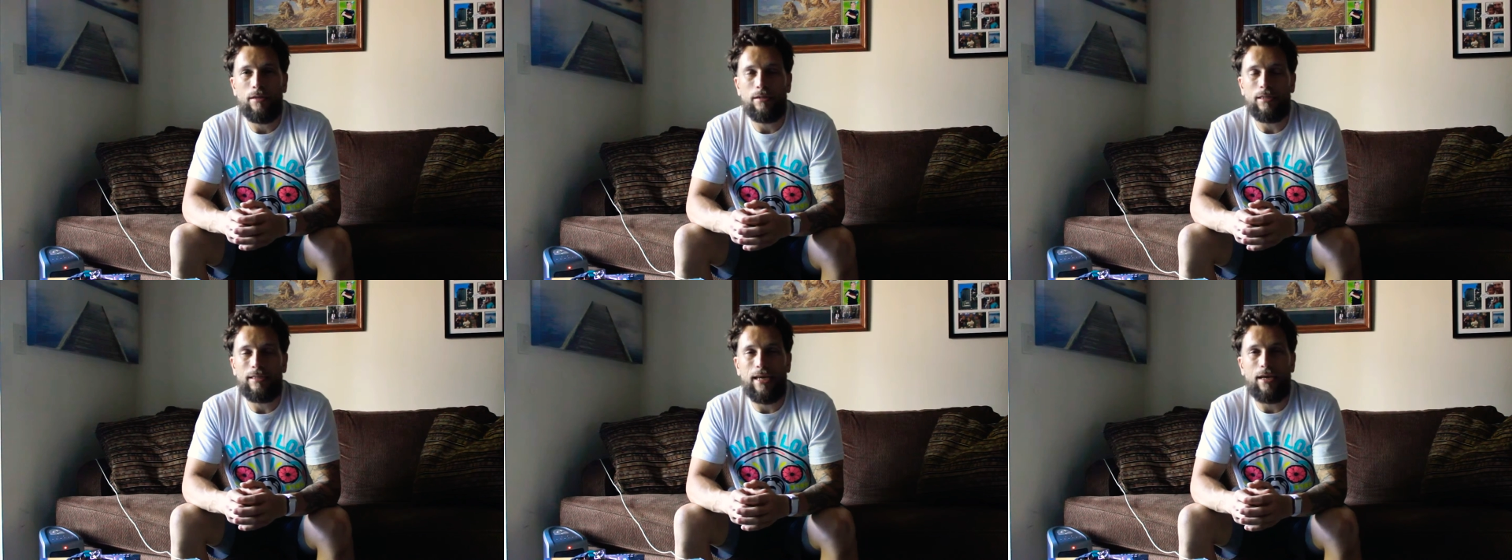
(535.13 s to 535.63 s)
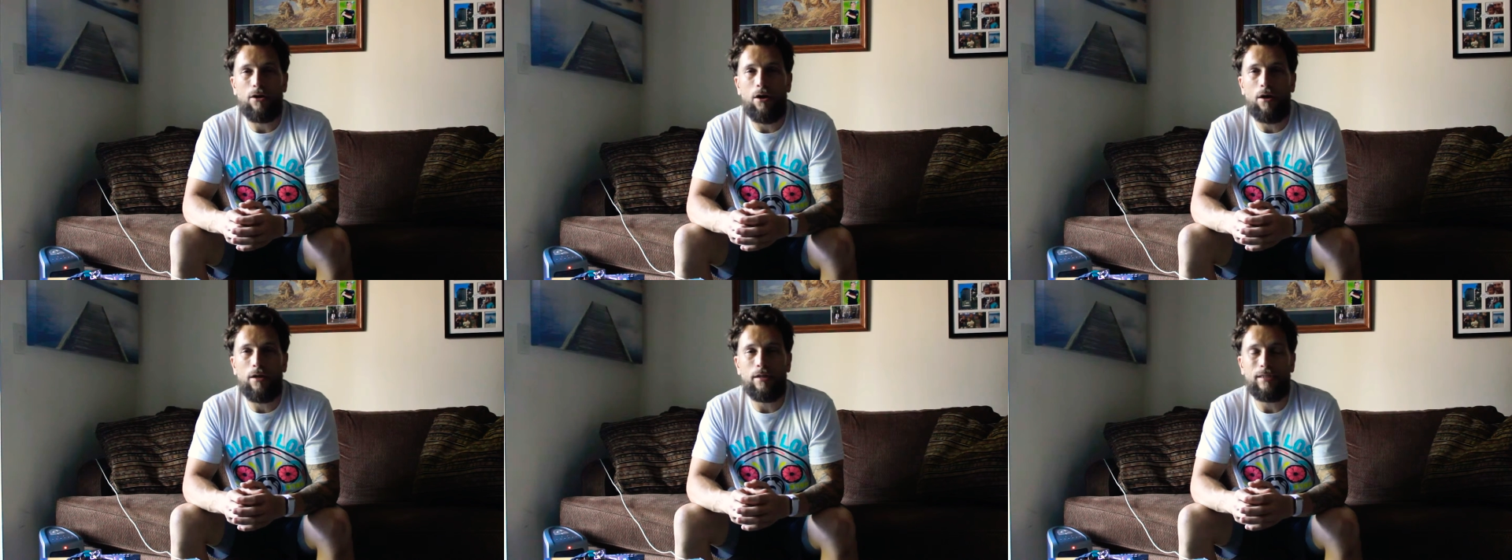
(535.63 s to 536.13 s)
to take
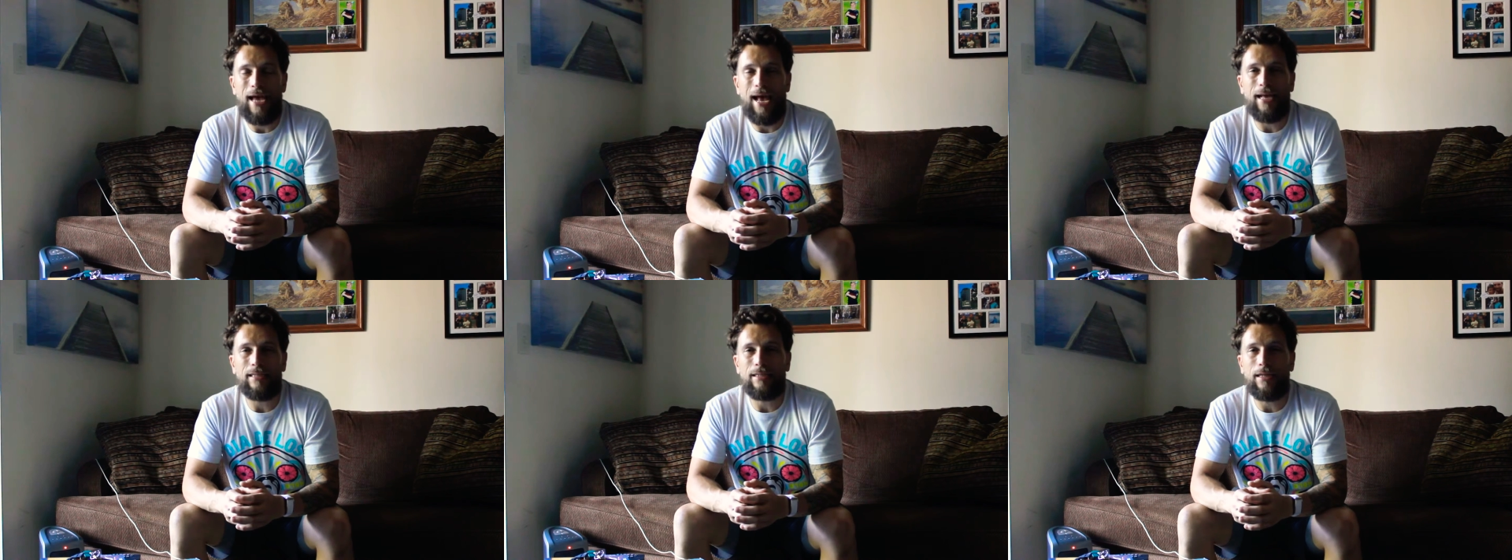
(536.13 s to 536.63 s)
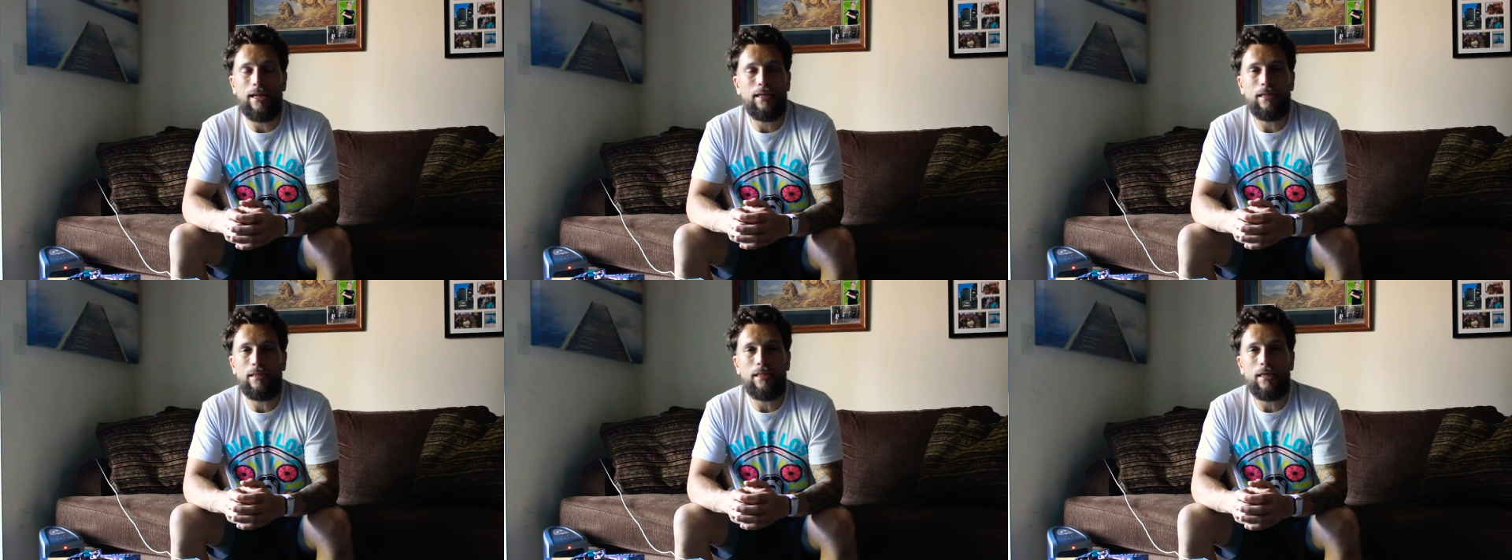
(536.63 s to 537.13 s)
on a task that I
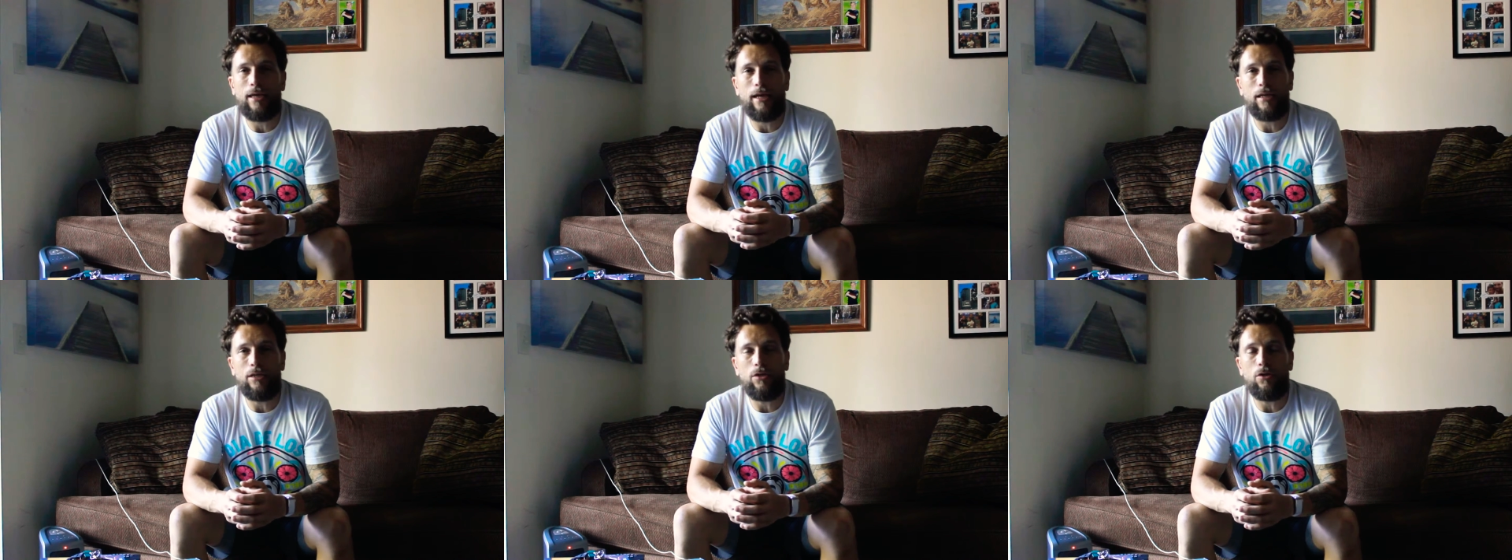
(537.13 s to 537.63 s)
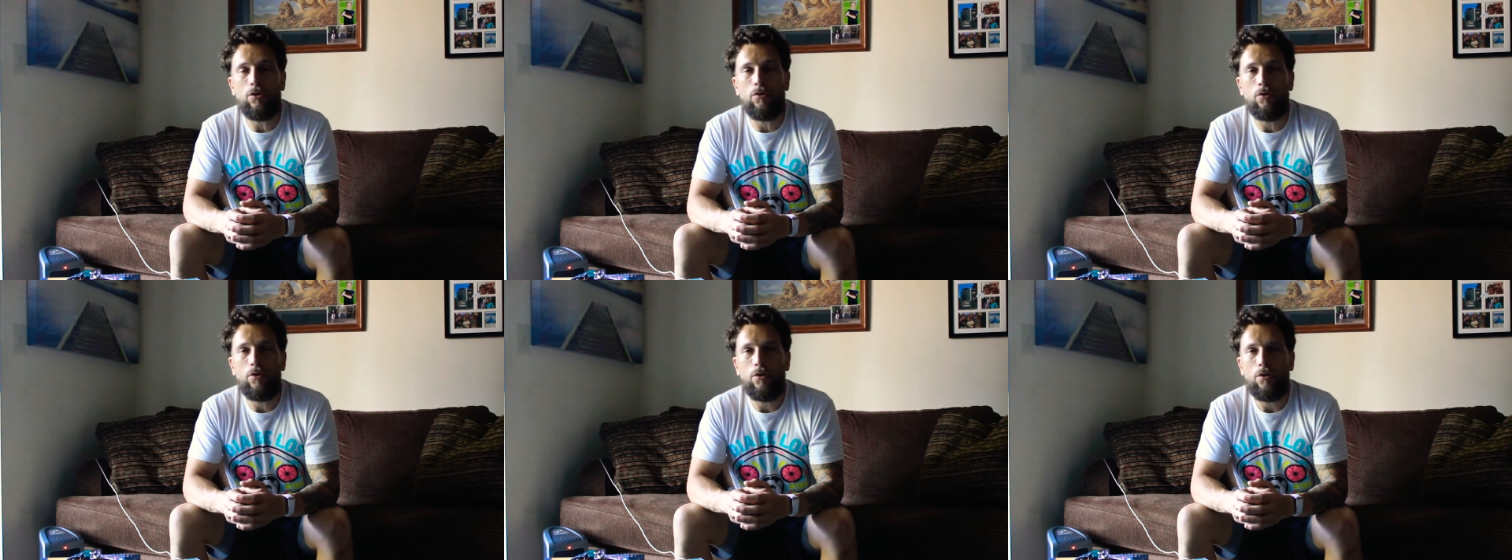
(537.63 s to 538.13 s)
didn't think I could
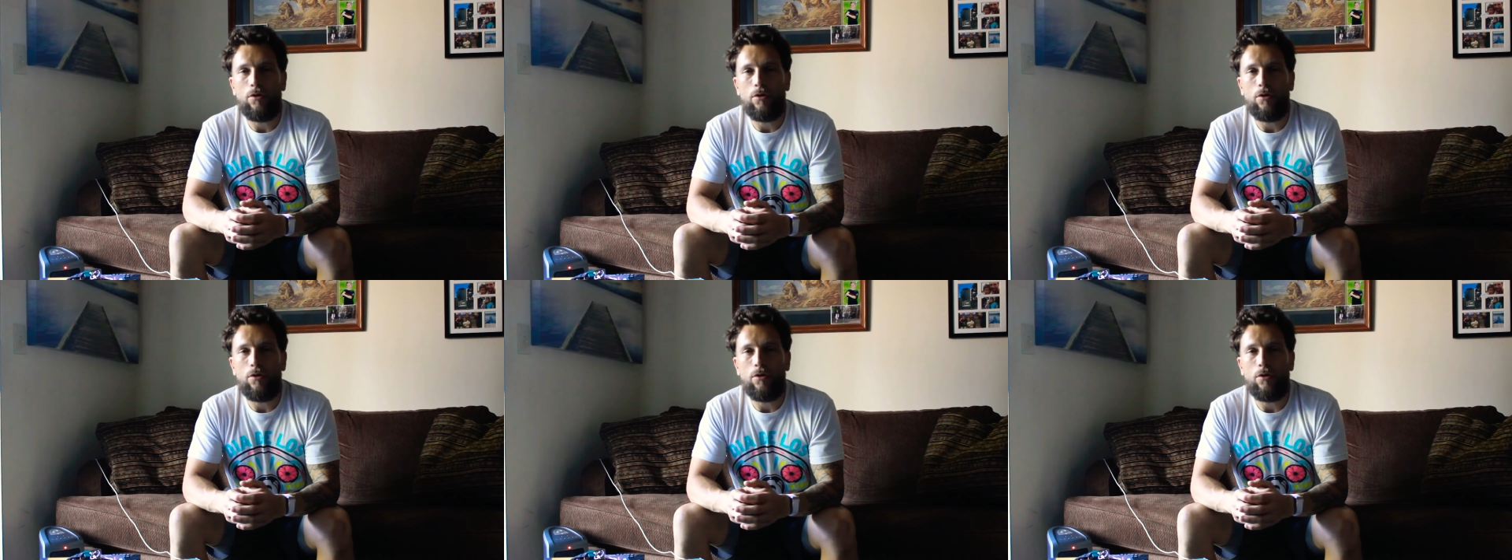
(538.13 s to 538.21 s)
do,